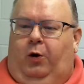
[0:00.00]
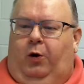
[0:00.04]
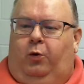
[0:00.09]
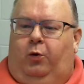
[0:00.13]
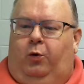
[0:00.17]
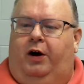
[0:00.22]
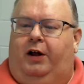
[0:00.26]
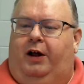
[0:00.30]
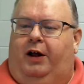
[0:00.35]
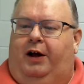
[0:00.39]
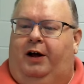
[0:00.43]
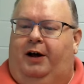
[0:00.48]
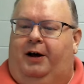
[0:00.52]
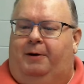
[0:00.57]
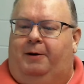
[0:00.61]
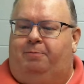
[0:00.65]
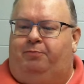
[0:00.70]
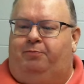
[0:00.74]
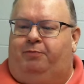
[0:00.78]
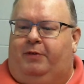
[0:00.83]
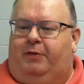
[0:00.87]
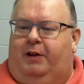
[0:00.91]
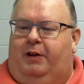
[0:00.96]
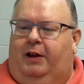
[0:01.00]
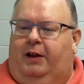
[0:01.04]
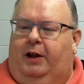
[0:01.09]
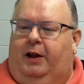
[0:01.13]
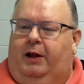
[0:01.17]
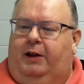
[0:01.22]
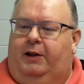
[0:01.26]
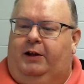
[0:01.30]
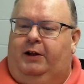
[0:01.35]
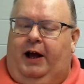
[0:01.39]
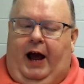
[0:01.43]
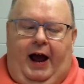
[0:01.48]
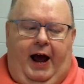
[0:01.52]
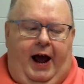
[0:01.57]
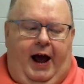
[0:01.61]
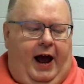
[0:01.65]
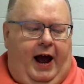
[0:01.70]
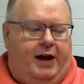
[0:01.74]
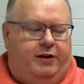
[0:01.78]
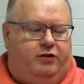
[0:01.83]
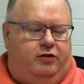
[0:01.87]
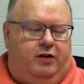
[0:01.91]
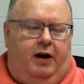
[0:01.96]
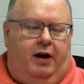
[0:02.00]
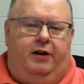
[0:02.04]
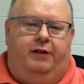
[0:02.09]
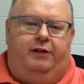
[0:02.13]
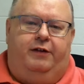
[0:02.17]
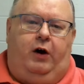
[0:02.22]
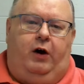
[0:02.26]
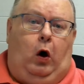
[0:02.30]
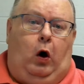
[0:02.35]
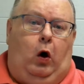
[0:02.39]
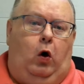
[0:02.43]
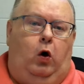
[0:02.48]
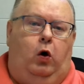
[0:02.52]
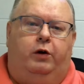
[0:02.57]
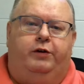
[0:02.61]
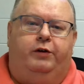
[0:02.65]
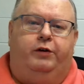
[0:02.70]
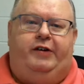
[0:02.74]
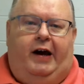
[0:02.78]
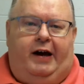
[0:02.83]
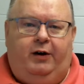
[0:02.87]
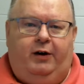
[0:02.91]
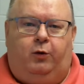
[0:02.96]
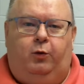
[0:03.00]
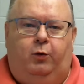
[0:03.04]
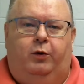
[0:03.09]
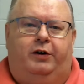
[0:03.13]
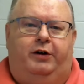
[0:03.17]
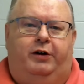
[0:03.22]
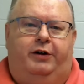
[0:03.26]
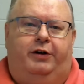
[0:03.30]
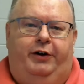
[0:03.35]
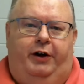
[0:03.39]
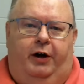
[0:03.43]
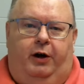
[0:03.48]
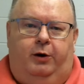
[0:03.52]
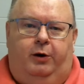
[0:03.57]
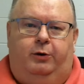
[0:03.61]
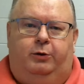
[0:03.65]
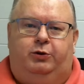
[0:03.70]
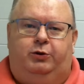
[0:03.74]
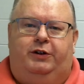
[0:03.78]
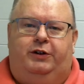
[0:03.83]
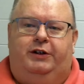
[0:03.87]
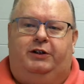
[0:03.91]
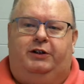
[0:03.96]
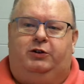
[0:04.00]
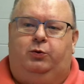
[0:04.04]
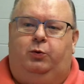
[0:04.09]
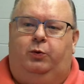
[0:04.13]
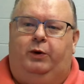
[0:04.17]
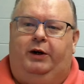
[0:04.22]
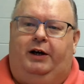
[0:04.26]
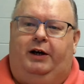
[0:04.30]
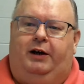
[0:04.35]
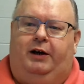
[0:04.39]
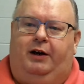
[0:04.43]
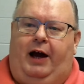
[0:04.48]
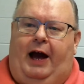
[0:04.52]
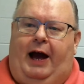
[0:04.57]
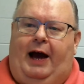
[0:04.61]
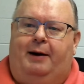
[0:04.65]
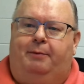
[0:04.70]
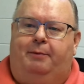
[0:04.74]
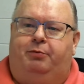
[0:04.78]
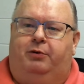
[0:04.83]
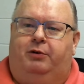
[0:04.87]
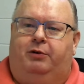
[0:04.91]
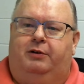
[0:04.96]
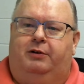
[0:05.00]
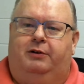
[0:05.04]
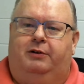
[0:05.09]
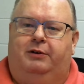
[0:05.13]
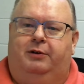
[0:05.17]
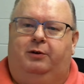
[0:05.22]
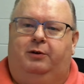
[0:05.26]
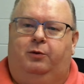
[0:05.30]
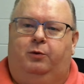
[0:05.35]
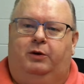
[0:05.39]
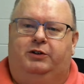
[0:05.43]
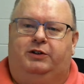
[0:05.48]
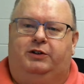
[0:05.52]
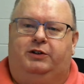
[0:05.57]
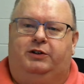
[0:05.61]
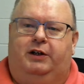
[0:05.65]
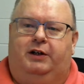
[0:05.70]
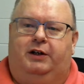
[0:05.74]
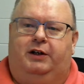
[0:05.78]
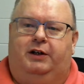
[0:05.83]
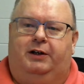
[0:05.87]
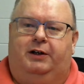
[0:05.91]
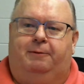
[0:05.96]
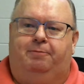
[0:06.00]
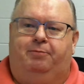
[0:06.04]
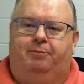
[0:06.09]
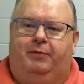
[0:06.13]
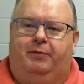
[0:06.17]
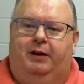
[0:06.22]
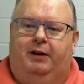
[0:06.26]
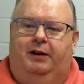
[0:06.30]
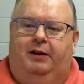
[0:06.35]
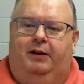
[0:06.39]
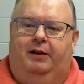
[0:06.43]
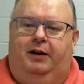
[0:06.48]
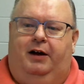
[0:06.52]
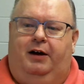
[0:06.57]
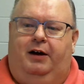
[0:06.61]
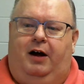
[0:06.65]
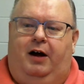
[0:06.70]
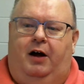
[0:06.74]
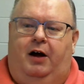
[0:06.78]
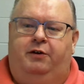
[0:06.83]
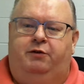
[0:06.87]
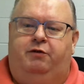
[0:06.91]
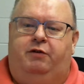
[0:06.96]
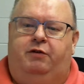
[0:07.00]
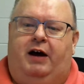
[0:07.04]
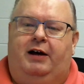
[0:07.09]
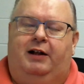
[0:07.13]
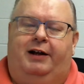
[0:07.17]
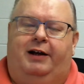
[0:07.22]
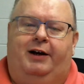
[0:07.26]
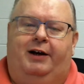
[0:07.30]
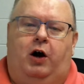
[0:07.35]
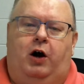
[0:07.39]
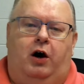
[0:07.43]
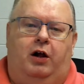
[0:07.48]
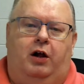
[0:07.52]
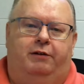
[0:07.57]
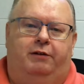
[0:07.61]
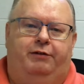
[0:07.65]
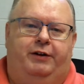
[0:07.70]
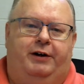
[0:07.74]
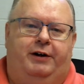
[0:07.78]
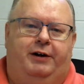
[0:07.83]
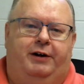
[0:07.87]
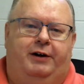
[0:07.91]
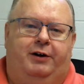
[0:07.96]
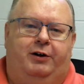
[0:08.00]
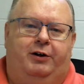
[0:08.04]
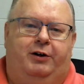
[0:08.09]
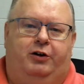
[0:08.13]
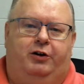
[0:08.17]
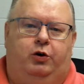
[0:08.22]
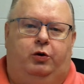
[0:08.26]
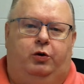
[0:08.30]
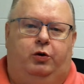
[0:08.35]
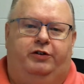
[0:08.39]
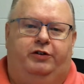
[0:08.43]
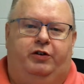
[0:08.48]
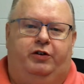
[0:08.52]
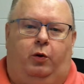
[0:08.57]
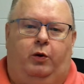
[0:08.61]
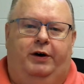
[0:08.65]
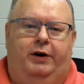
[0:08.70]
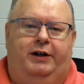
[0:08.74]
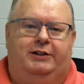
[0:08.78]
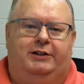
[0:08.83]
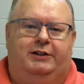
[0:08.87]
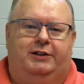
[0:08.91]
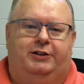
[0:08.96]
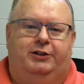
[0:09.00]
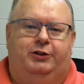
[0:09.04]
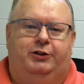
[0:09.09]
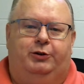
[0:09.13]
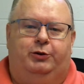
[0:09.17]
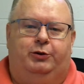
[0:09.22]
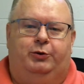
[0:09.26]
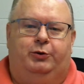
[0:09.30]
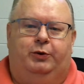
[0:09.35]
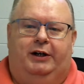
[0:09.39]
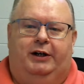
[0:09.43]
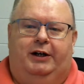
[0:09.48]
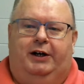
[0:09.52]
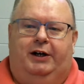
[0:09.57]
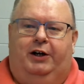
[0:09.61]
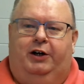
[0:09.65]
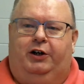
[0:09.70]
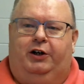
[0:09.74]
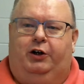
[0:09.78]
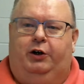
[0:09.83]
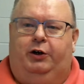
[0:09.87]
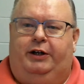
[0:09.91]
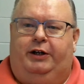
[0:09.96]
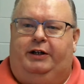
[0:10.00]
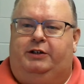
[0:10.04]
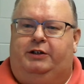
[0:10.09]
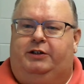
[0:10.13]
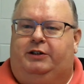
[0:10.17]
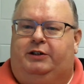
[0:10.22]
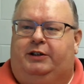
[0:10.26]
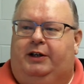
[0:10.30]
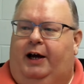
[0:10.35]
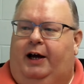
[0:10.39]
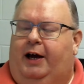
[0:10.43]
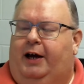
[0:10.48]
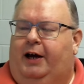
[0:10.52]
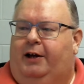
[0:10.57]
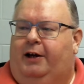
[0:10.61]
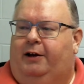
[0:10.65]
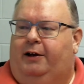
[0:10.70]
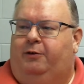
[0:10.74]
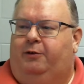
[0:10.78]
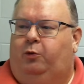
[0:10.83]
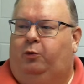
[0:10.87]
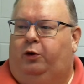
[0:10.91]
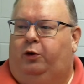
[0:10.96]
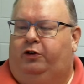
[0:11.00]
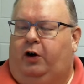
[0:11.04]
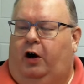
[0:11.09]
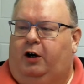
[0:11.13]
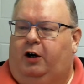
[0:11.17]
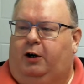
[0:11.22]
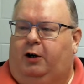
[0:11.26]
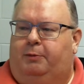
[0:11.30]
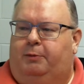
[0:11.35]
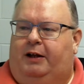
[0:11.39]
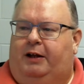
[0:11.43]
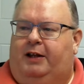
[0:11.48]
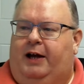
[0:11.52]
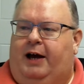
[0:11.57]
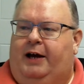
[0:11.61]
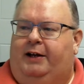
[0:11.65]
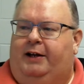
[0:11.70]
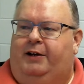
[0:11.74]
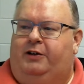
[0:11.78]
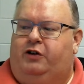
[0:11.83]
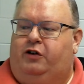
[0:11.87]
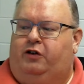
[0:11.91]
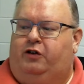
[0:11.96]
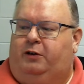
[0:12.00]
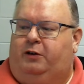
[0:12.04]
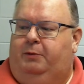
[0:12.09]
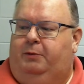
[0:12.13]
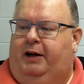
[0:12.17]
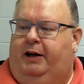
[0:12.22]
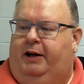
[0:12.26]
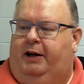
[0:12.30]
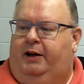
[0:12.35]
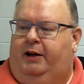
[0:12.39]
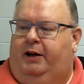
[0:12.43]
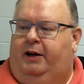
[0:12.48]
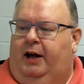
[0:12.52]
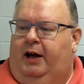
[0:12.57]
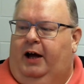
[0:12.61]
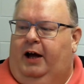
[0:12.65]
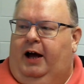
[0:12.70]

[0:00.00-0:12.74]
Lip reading: Well, as the whole tech world knows, this week Apple was unveiling all of their cool toys and new goodies, and we'll talk about that in just a minute.